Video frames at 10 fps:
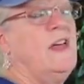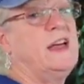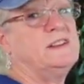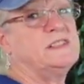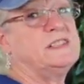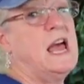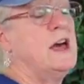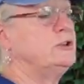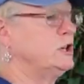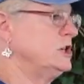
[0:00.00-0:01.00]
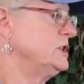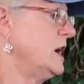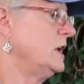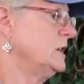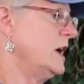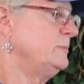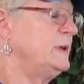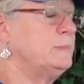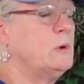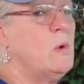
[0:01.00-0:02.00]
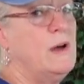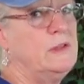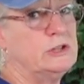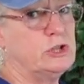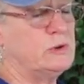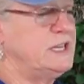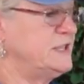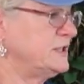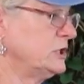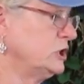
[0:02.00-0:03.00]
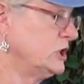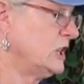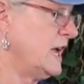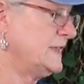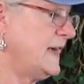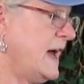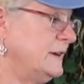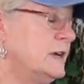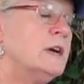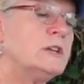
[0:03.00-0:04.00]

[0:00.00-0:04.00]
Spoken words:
that a standard. A lot of people want their trees to look like that.